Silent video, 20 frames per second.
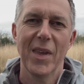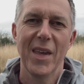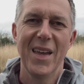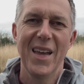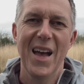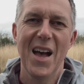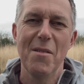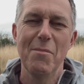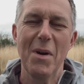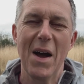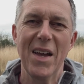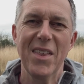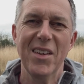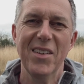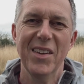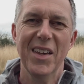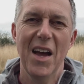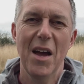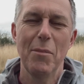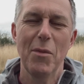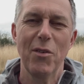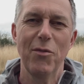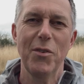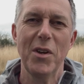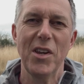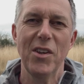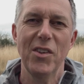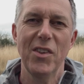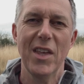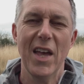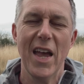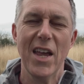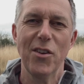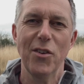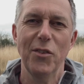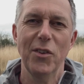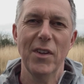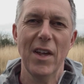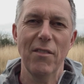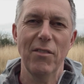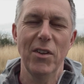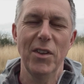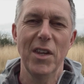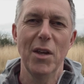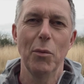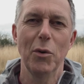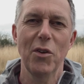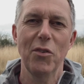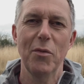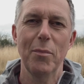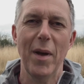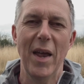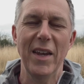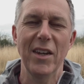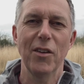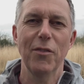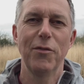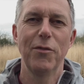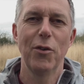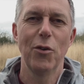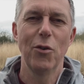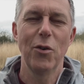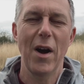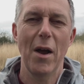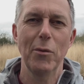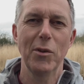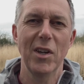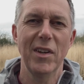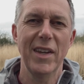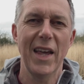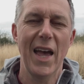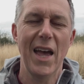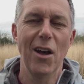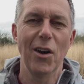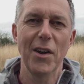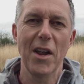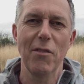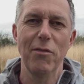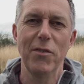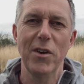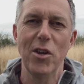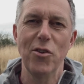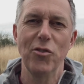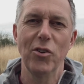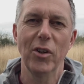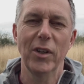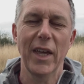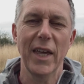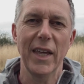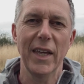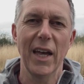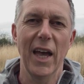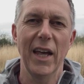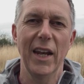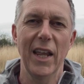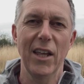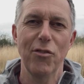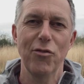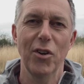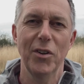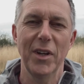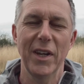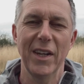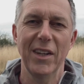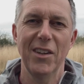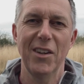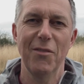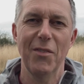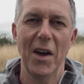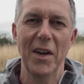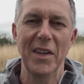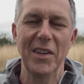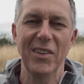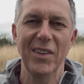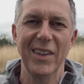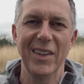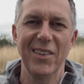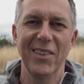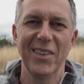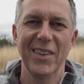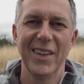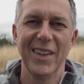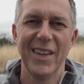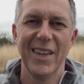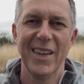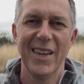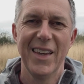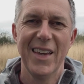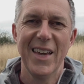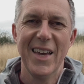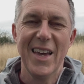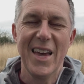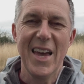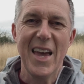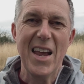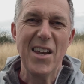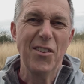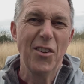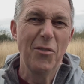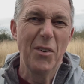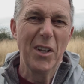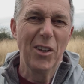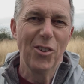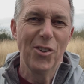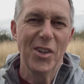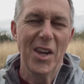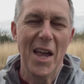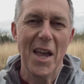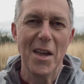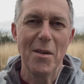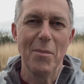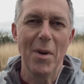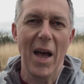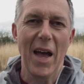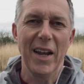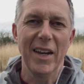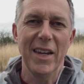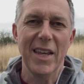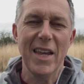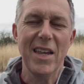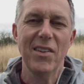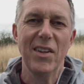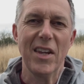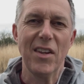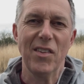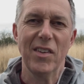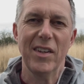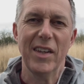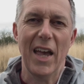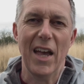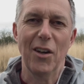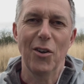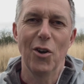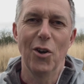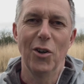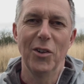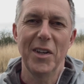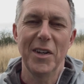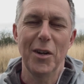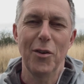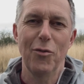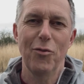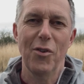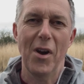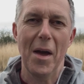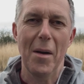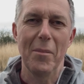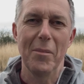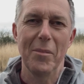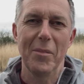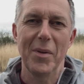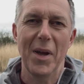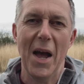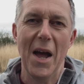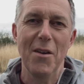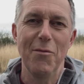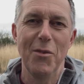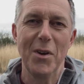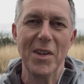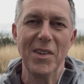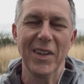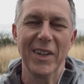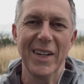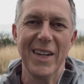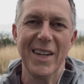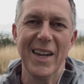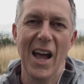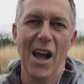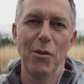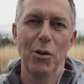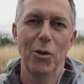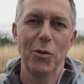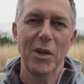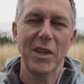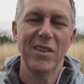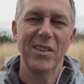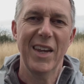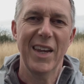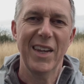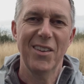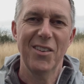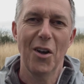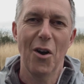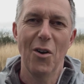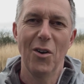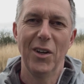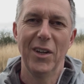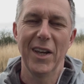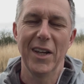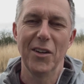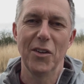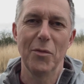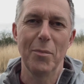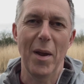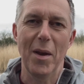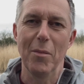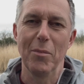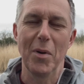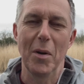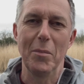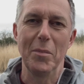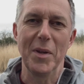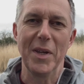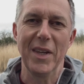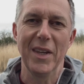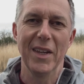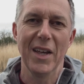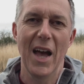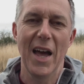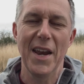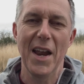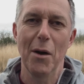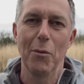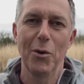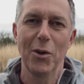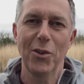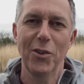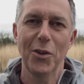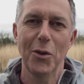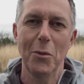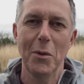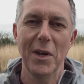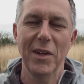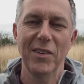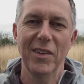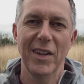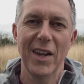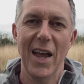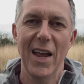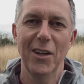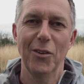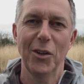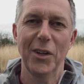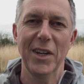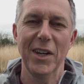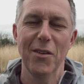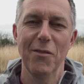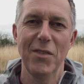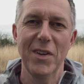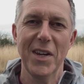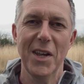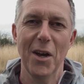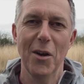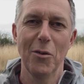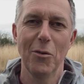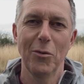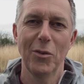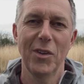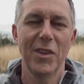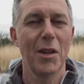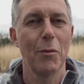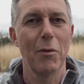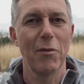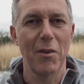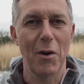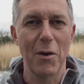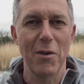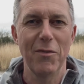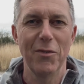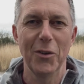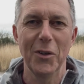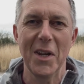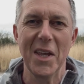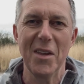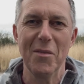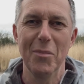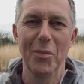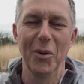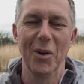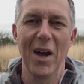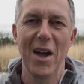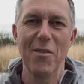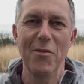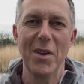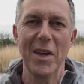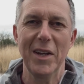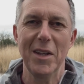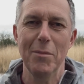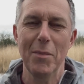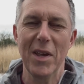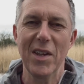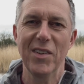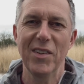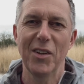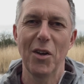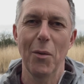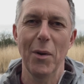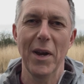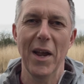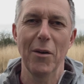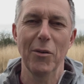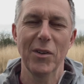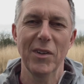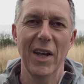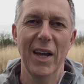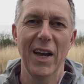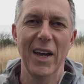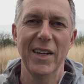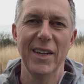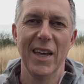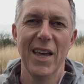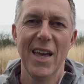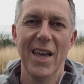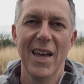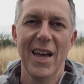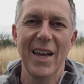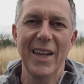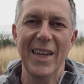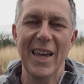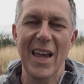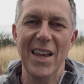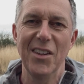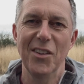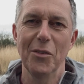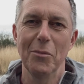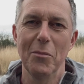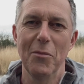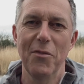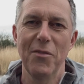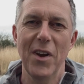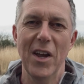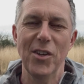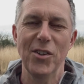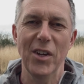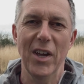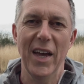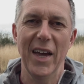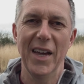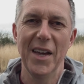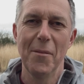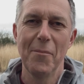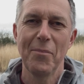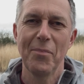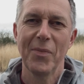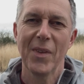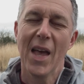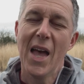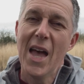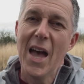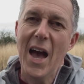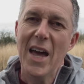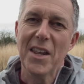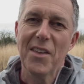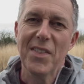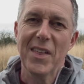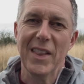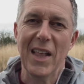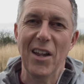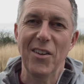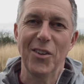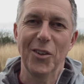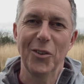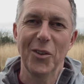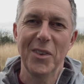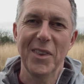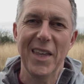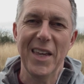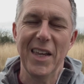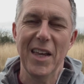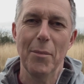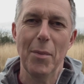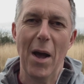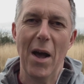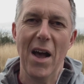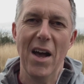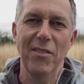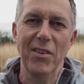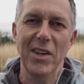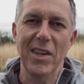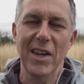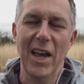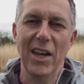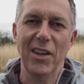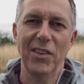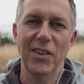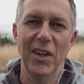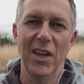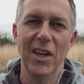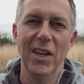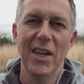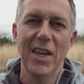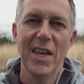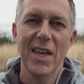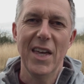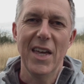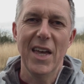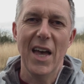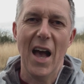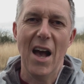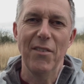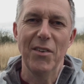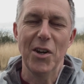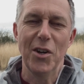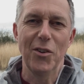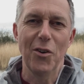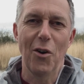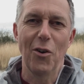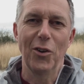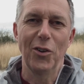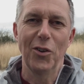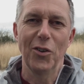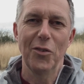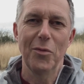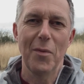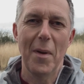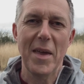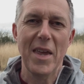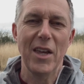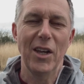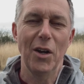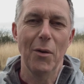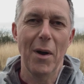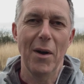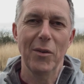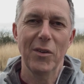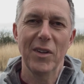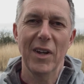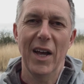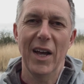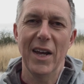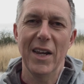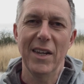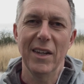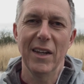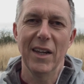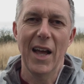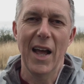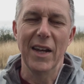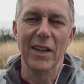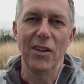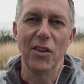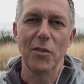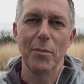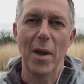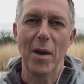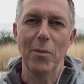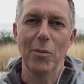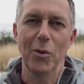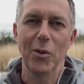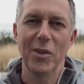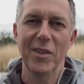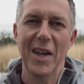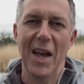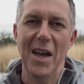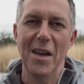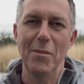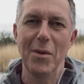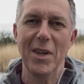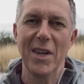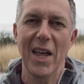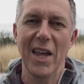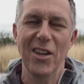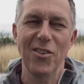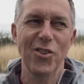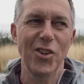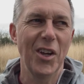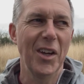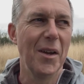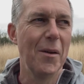And by the time they've reached the age of 7, they would have spent 4 hours a day on average looking at electronic devices. It's a real shame, and it is easy to get caught in a trap. I recently downloaded TikTok and spent probably an hour or two yesterday looking at videos. They were very funny, but I really missed going outside and getting some fresh air. And I think that's a good thing about having Dexter. Having a dog does make you go outside and spend more time in nature.